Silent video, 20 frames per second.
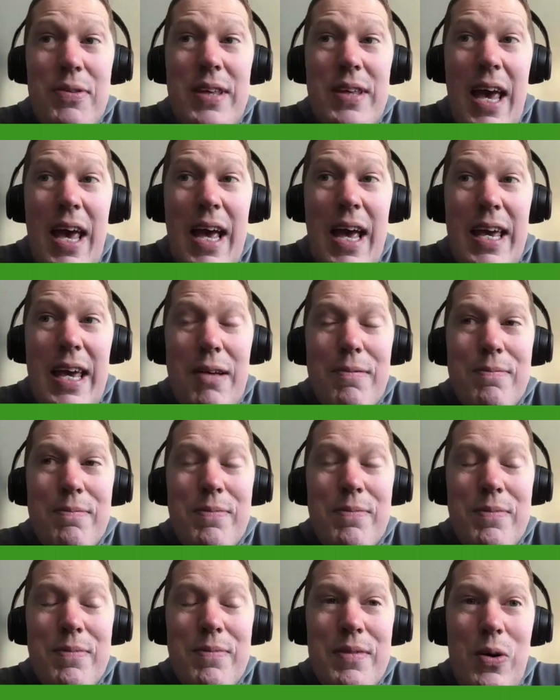Gareth
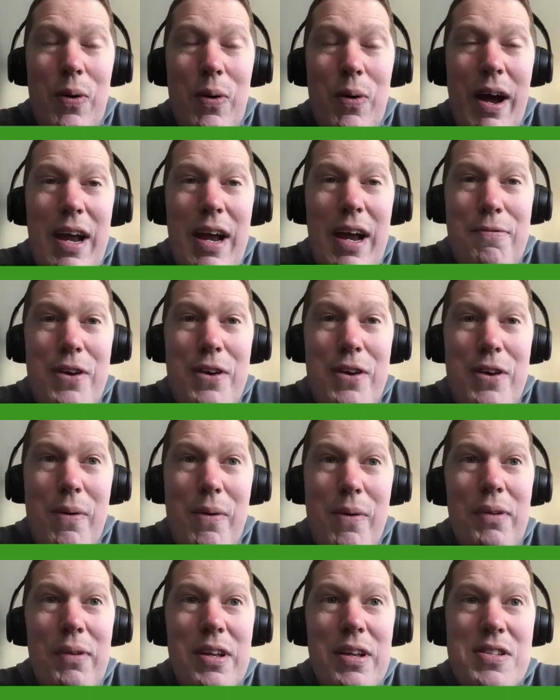Southgate,
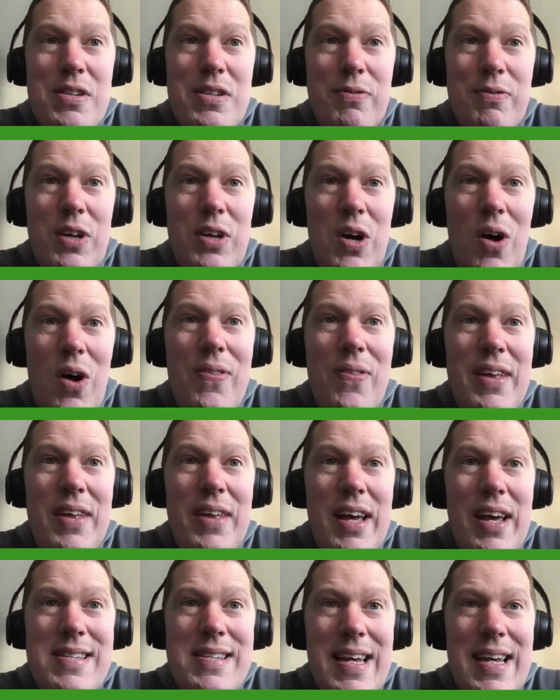quite a few
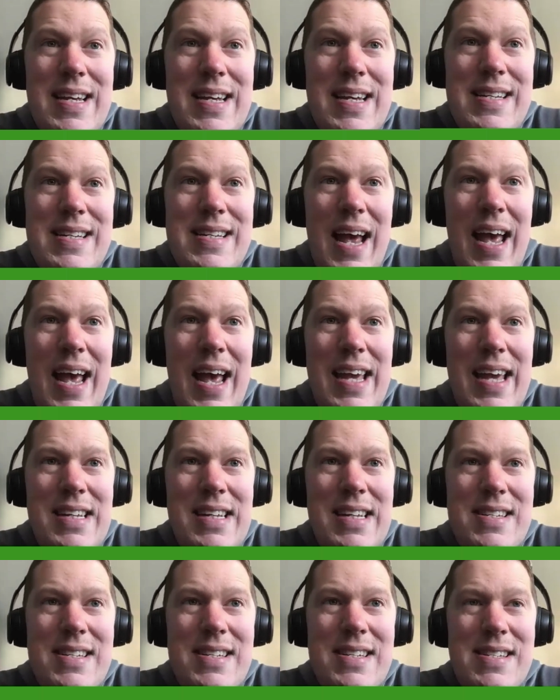outlets have got
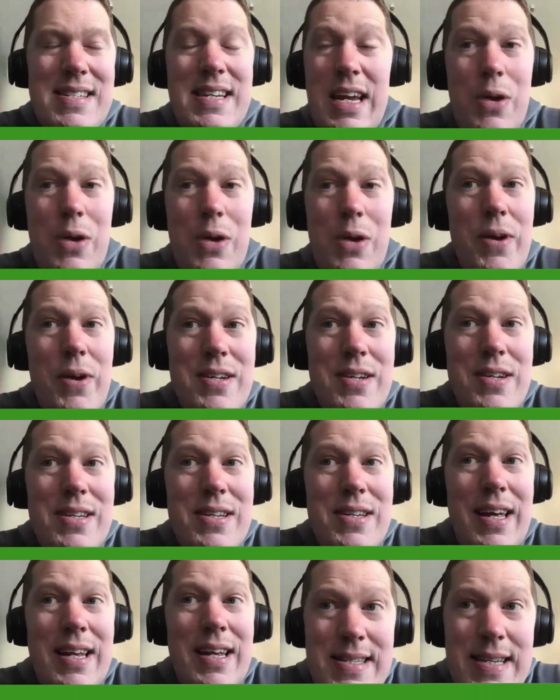this, is a
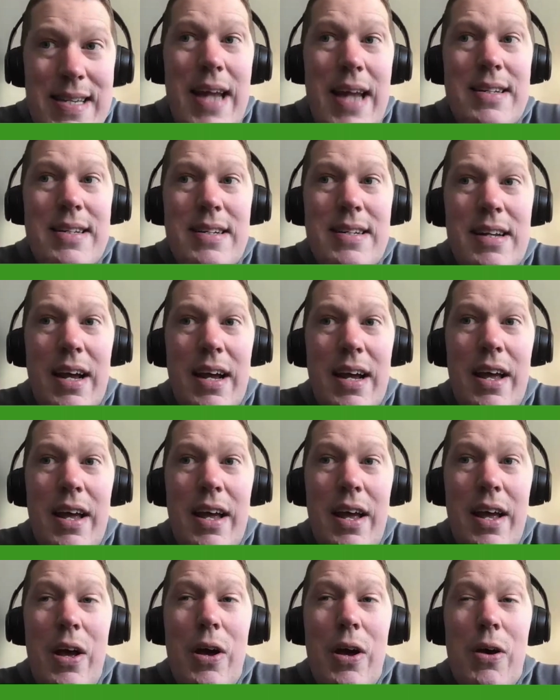serious
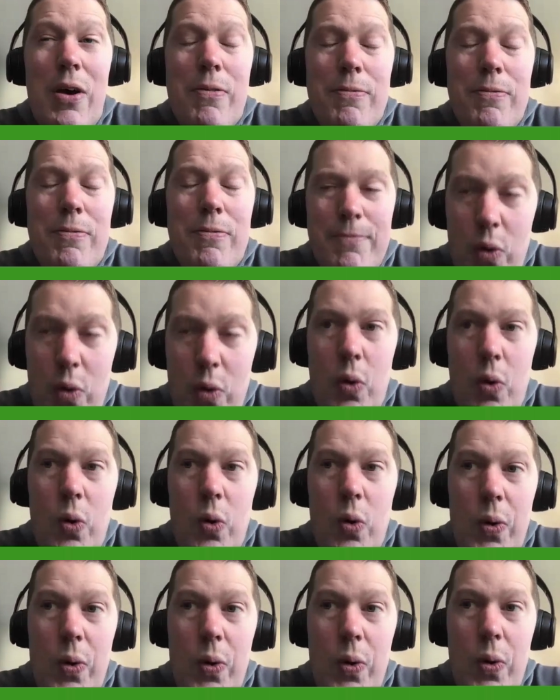contender
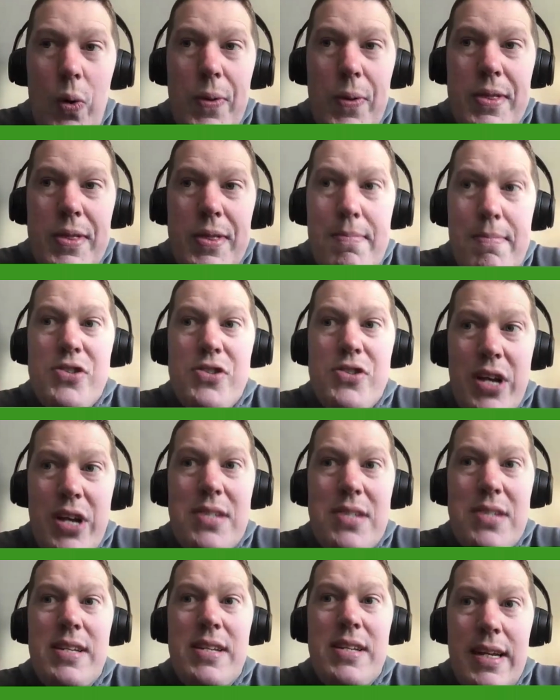for
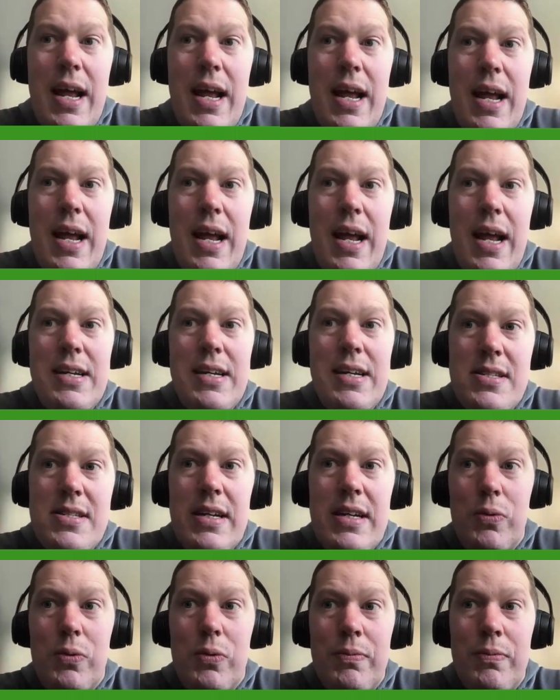the Manchester
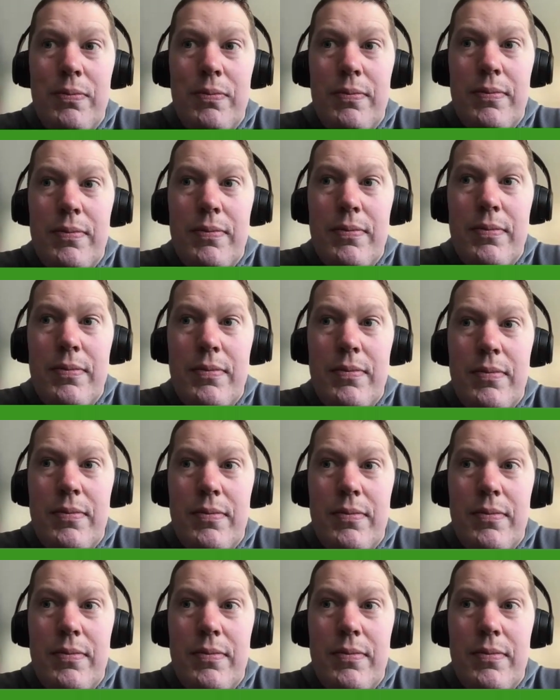United role.